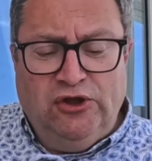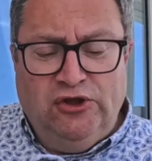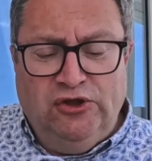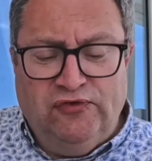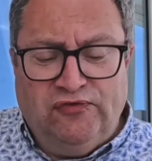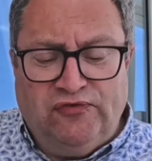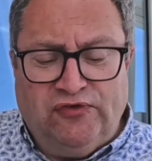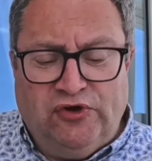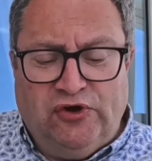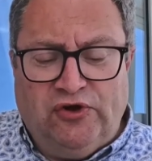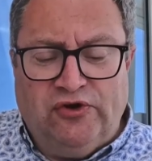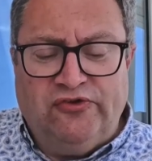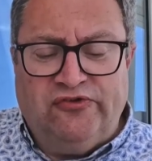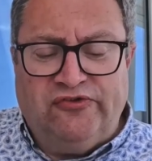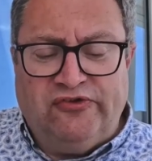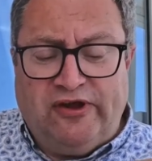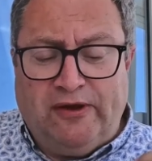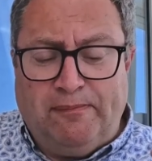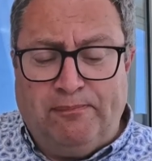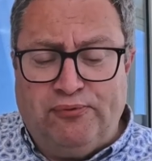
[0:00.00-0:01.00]
you've
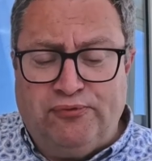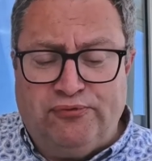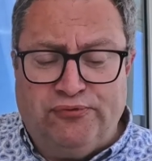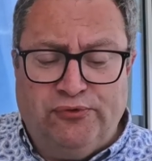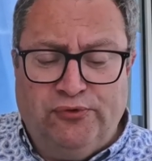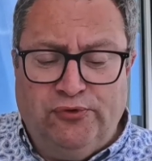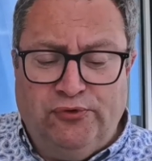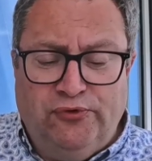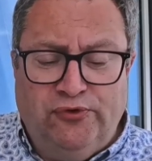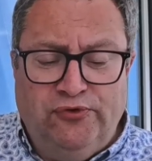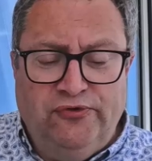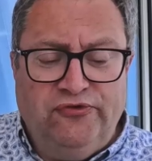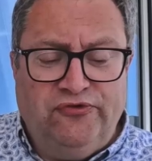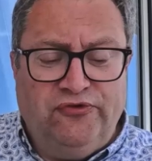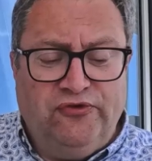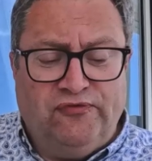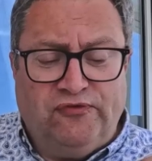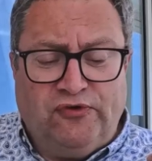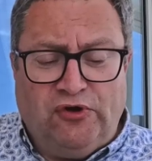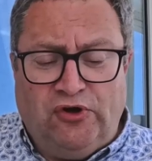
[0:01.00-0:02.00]
got prawns,
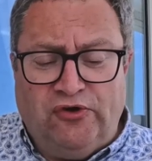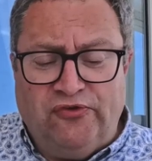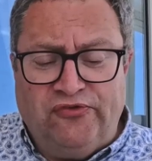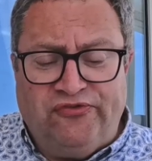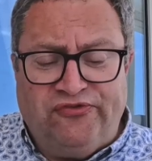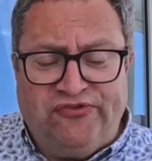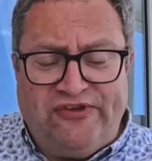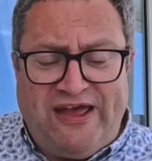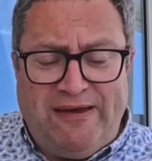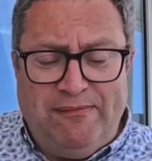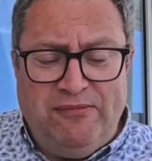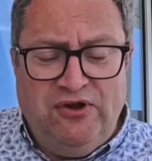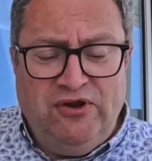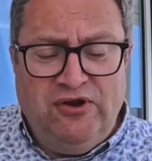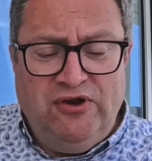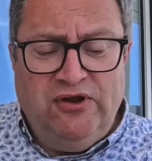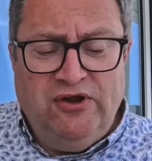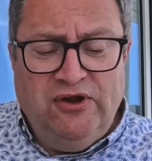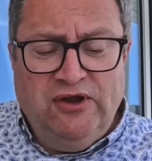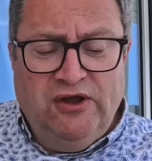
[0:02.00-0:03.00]
you've got
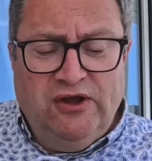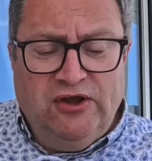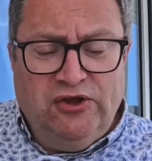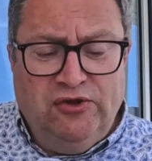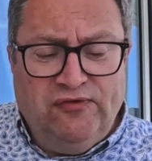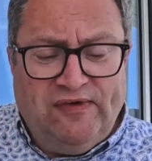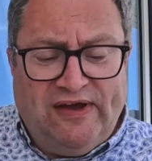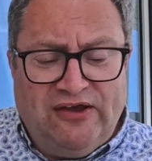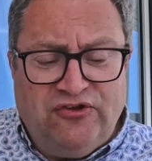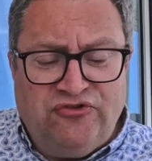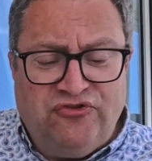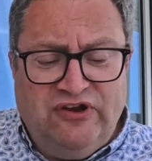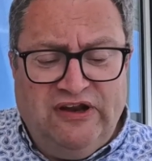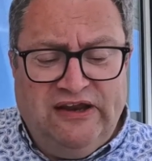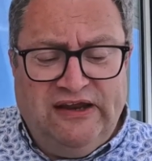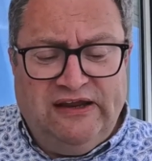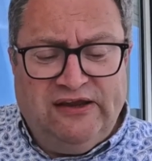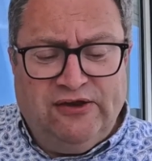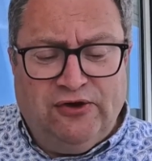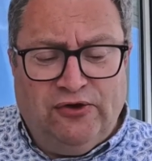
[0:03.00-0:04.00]
salmon, you've
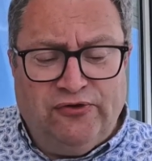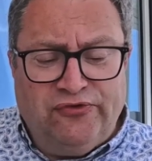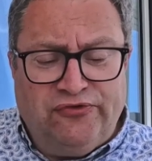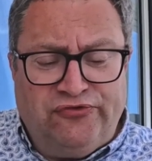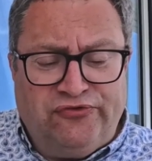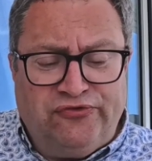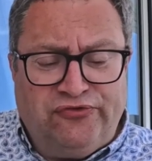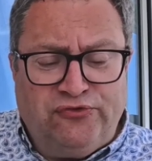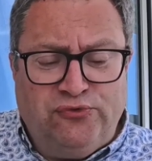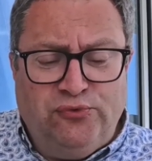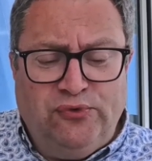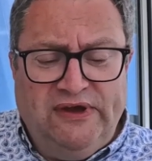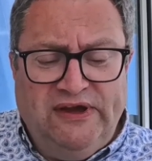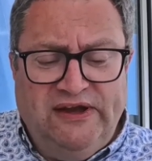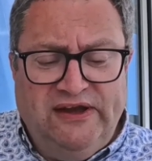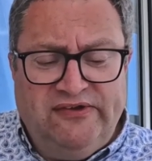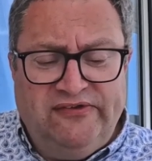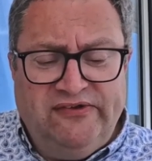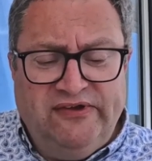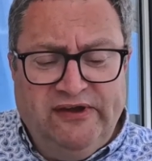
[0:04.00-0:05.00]
actually got
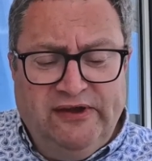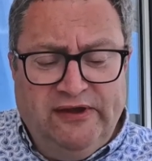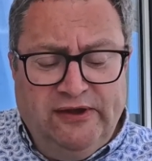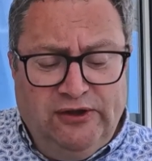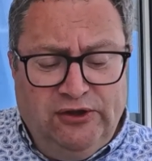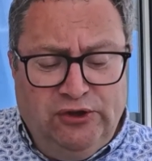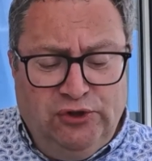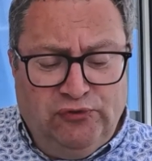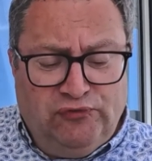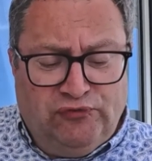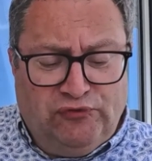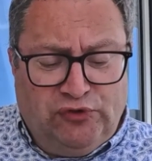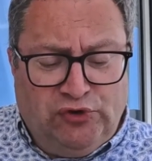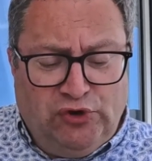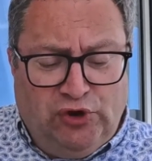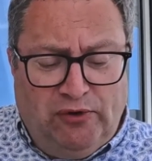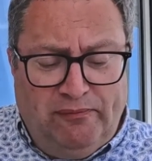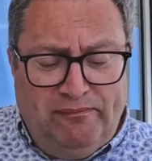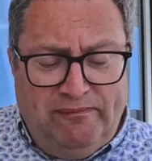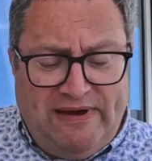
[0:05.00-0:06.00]
squid, you've
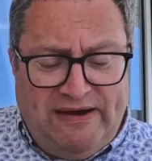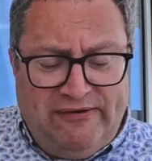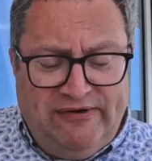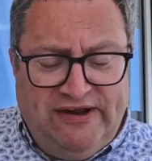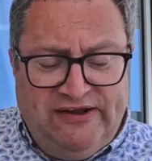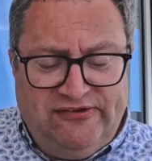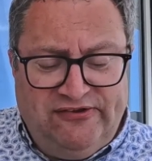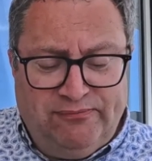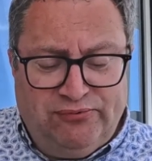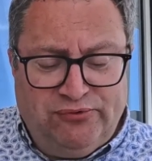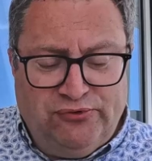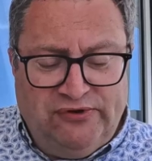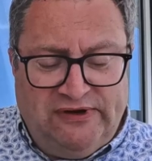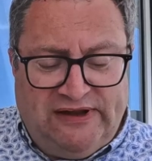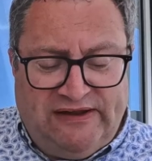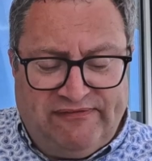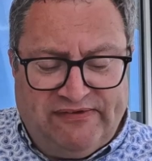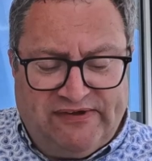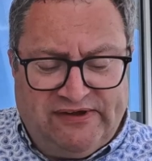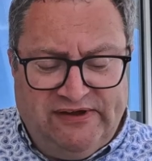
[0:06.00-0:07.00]
got marinated prawn and
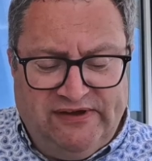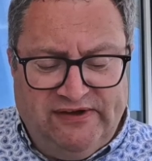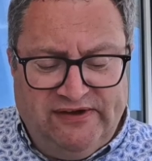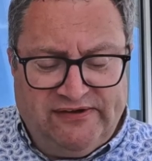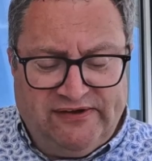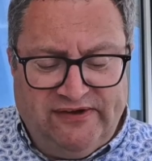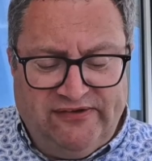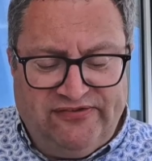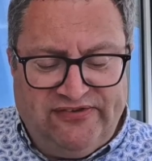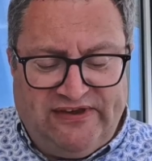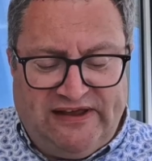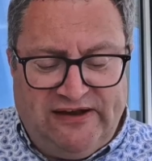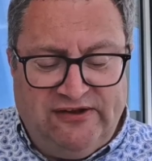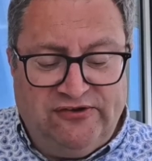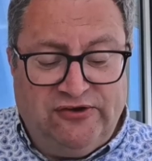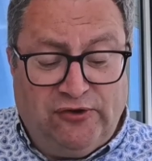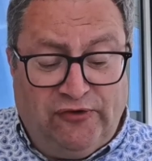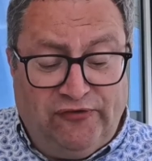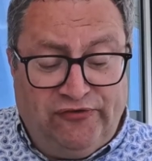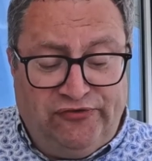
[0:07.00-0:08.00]
avocado salad,
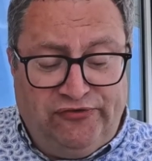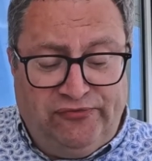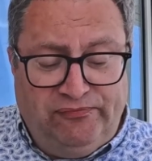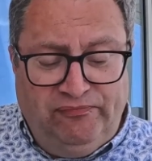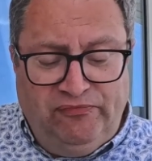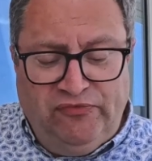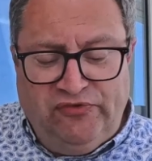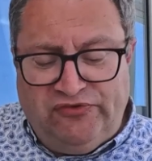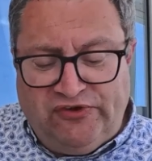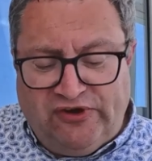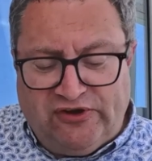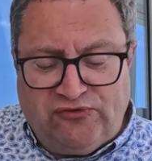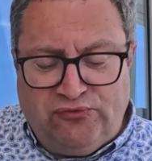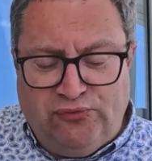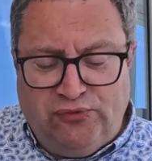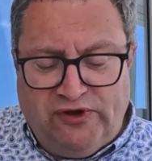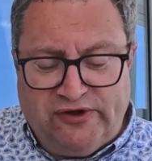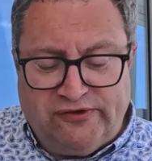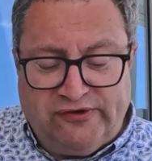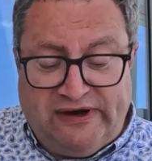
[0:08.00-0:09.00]
you've got duck
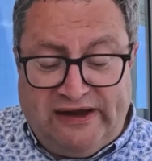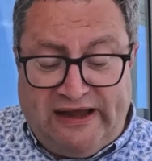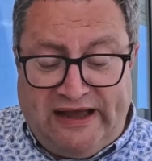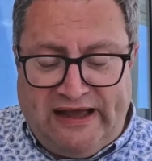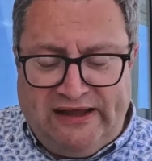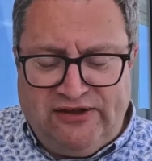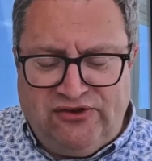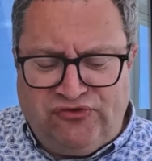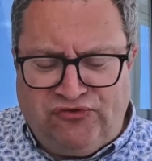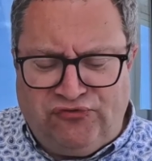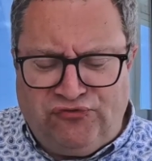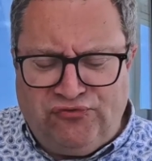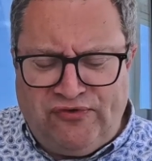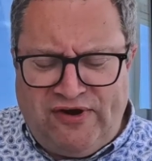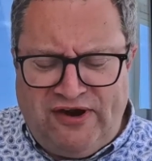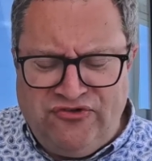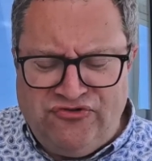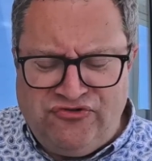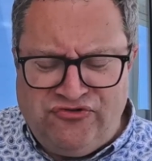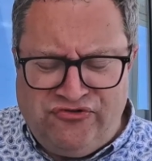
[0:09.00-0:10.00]
foie gras and
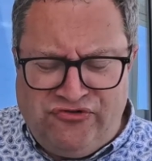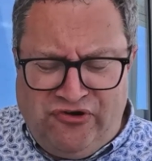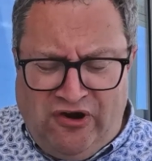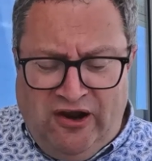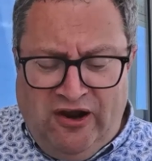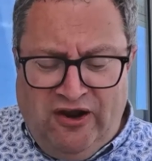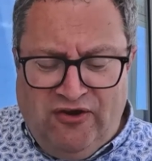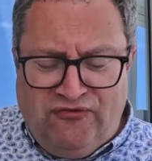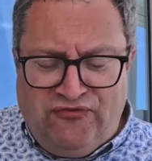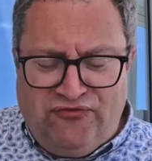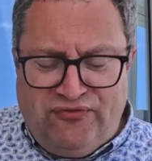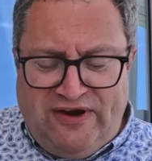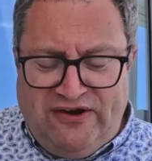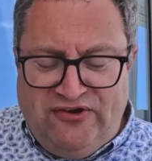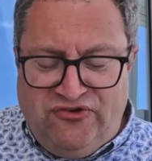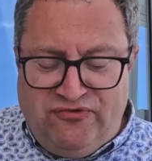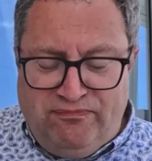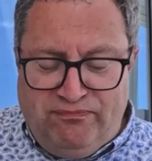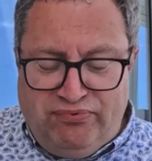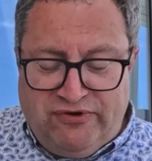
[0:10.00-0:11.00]
fresh
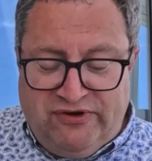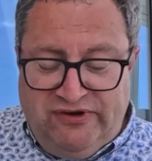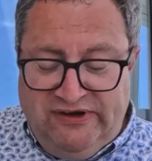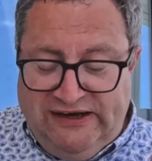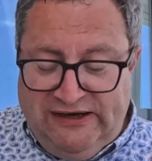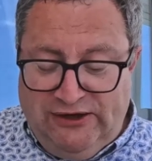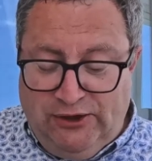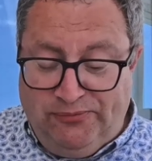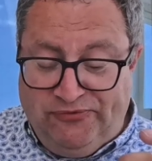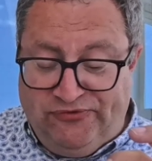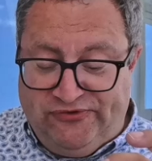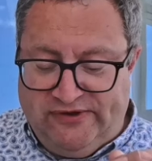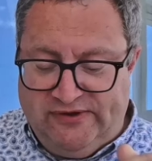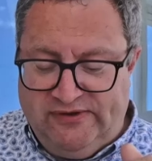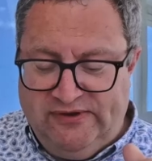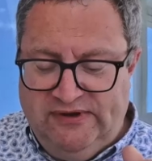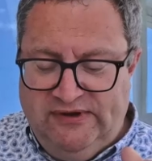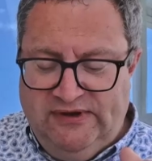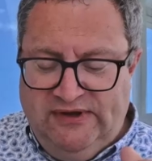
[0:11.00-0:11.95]
French Brittany lobster.